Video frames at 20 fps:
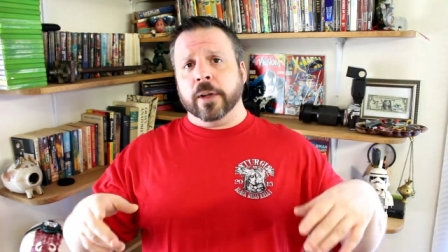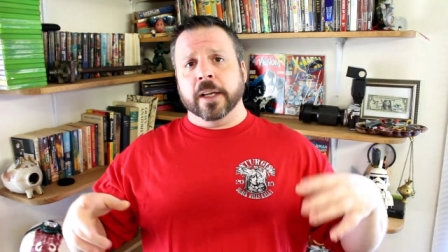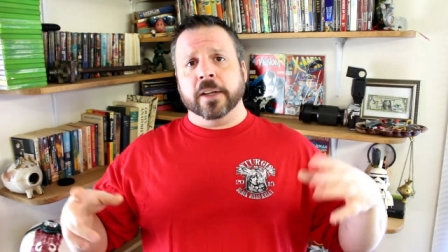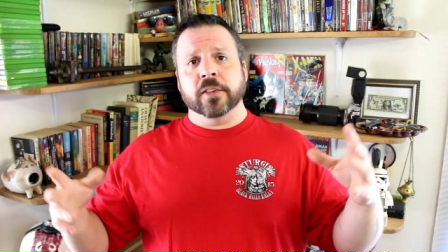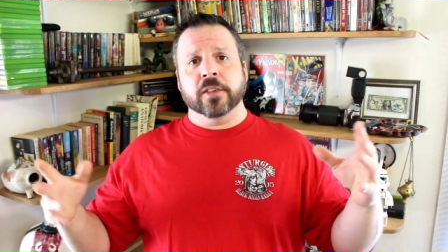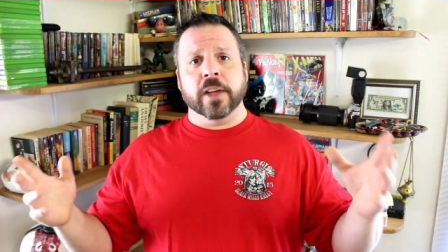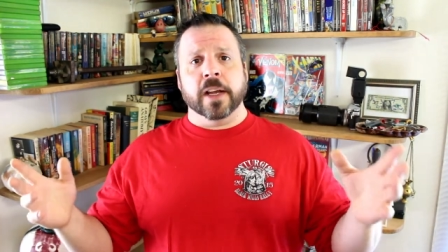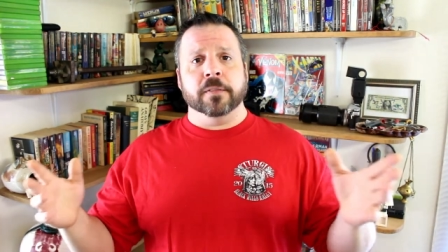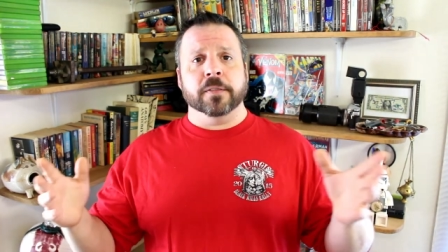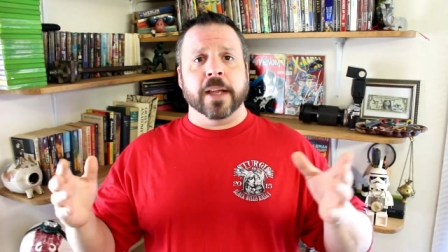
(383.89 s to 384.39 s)
like,
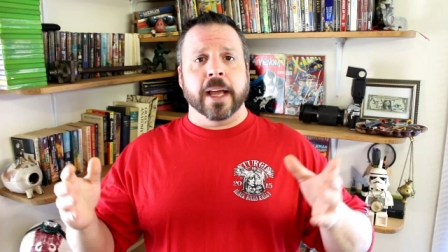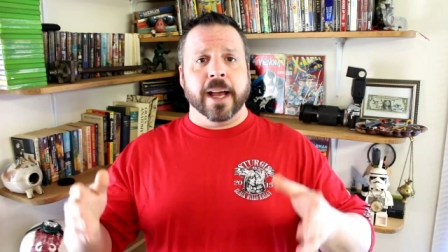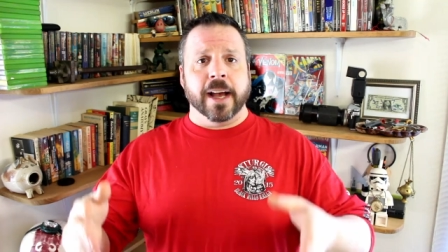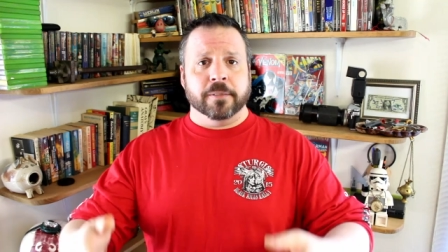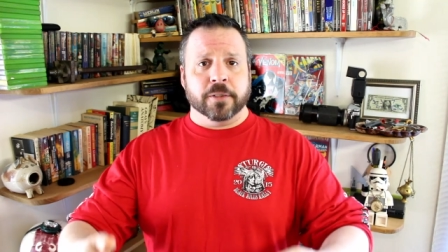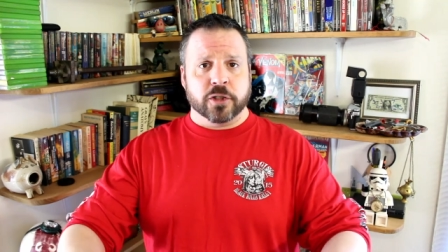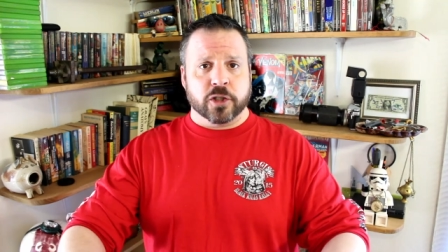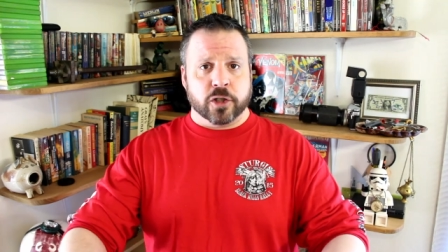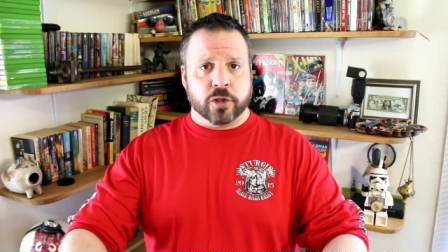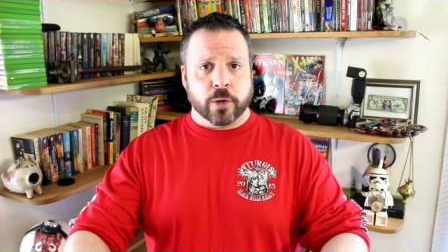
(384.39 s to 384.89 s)
say if they
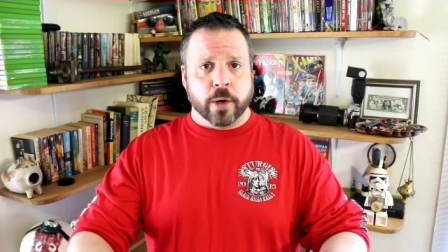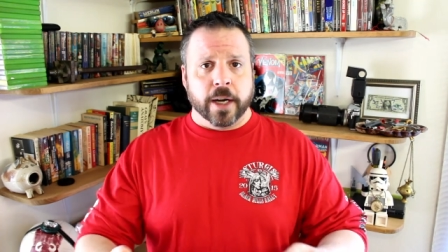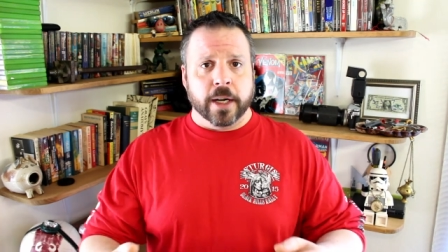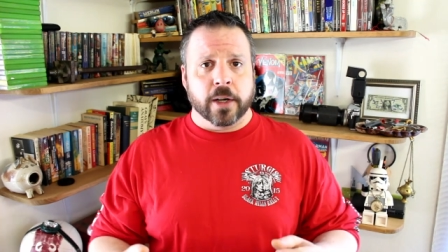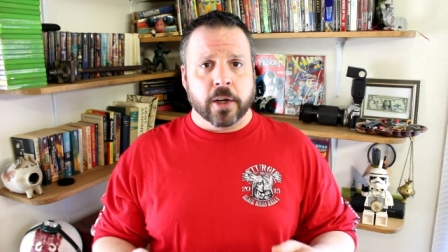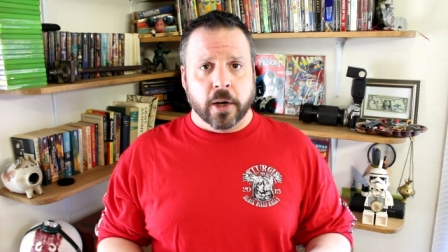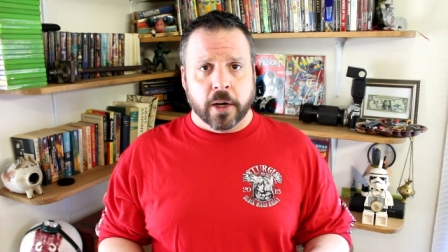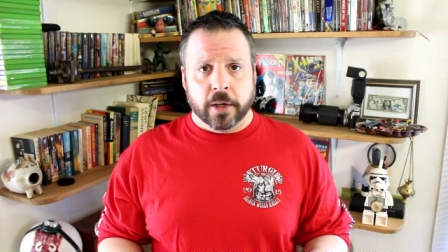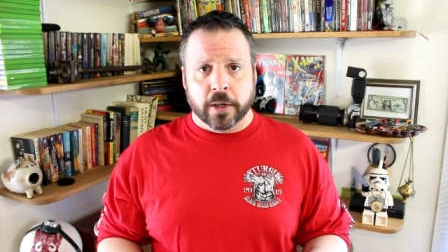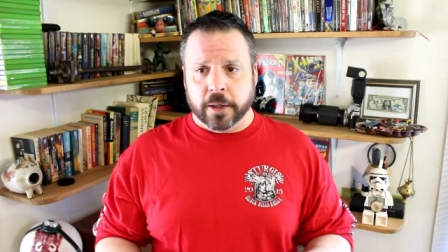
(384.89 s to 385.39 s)
have a
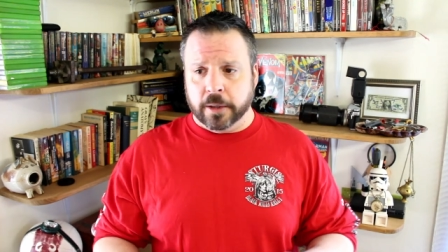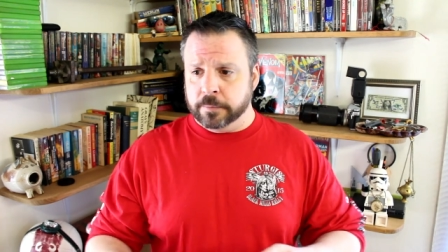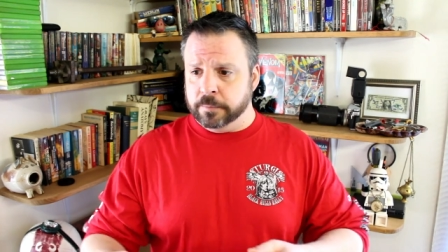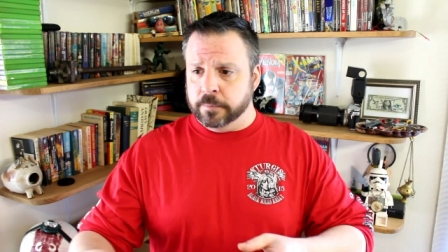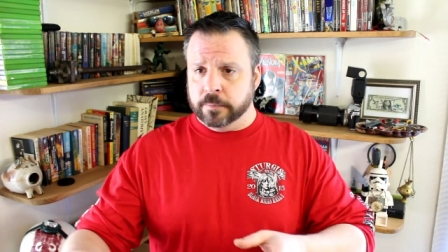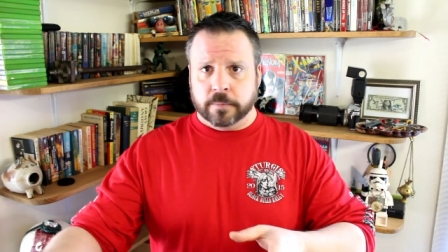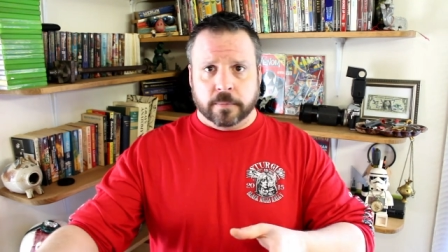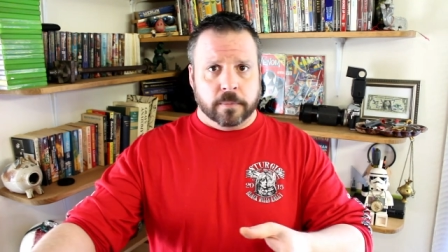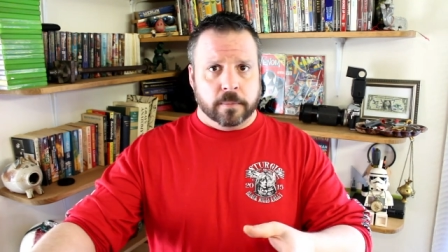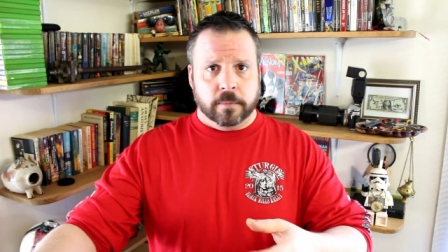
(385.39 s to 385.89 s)
strike on a
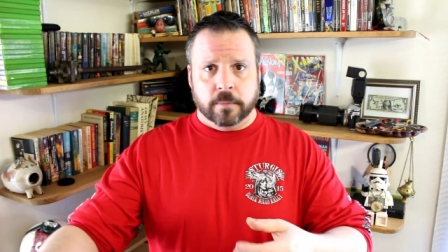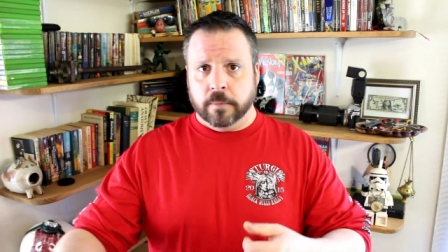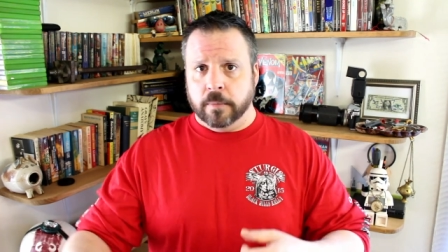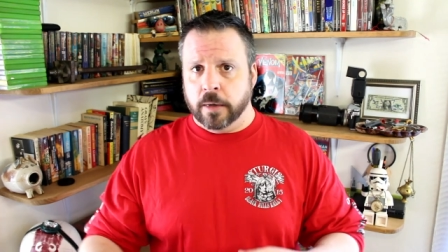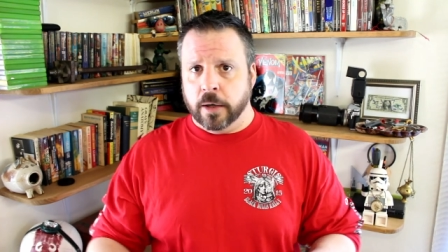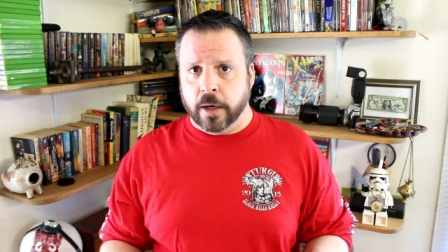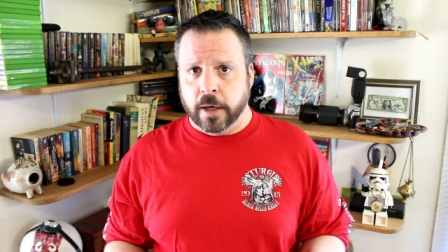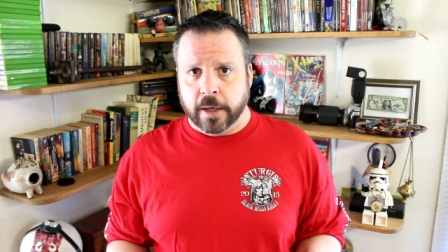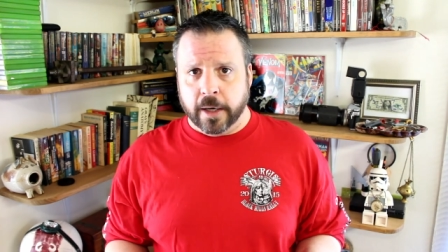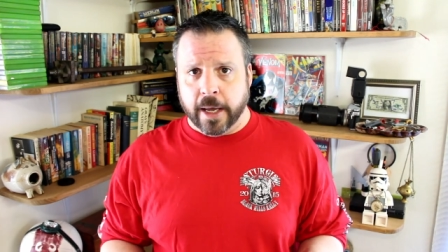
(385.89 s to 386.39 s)

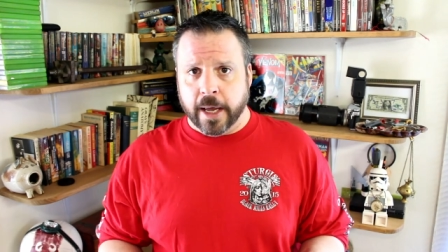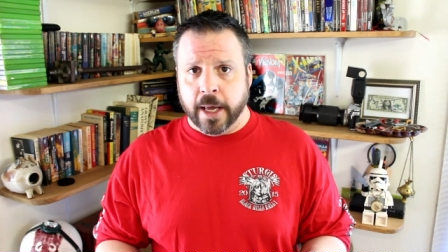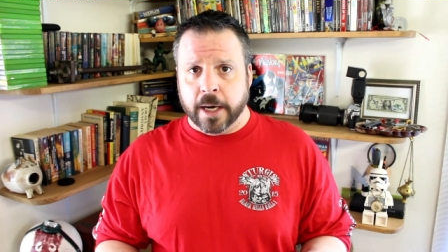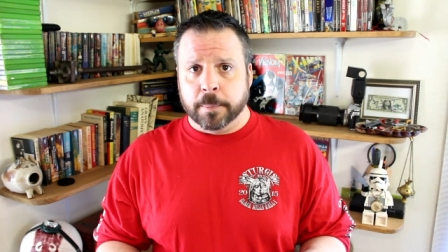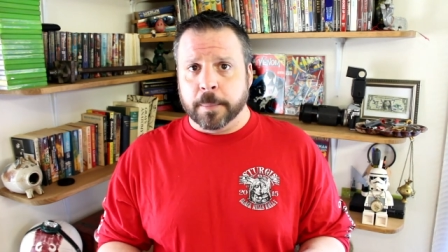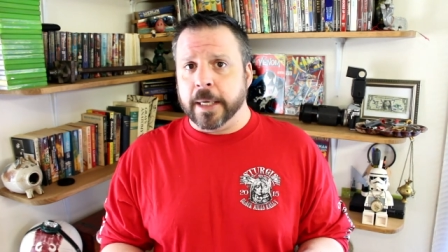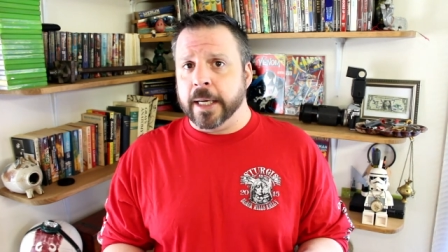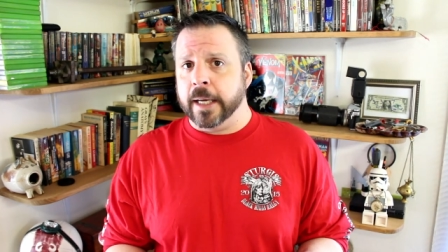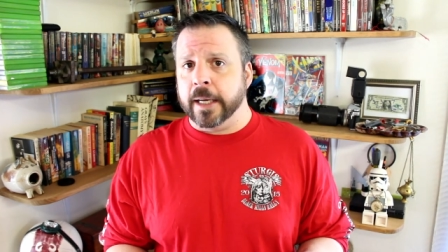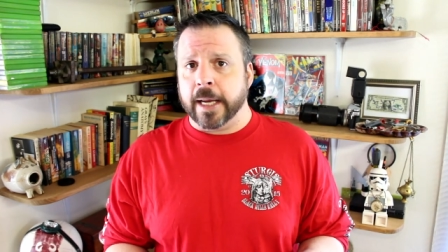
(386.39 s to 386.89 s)
on an
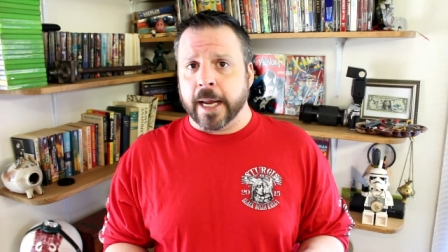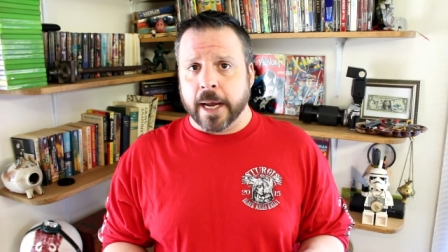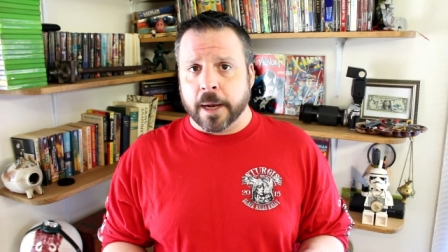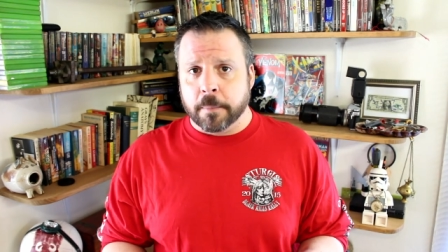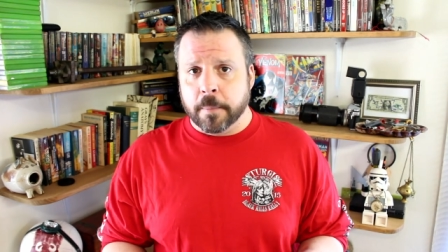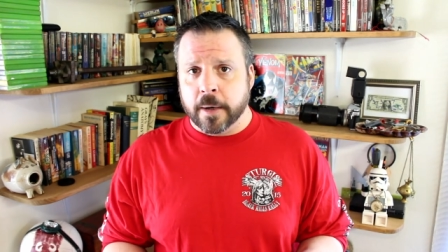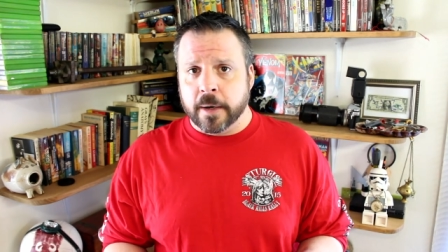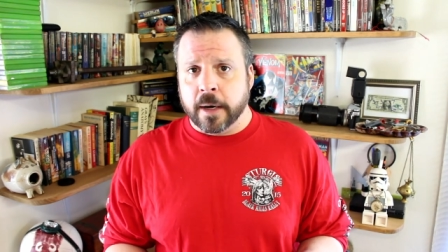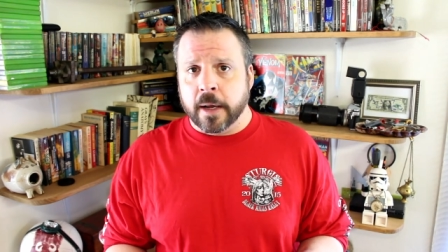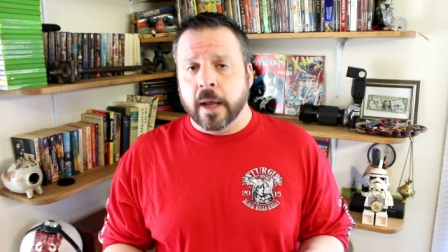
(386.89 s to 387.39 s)
enemy
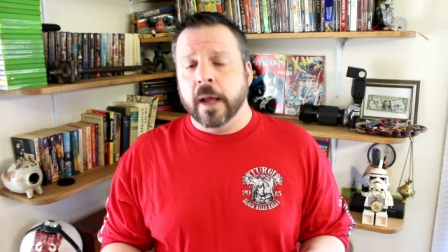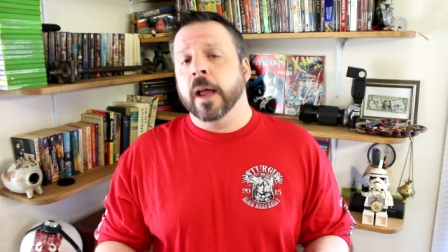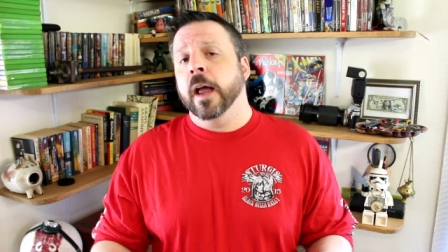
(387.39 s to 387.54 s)
encampment,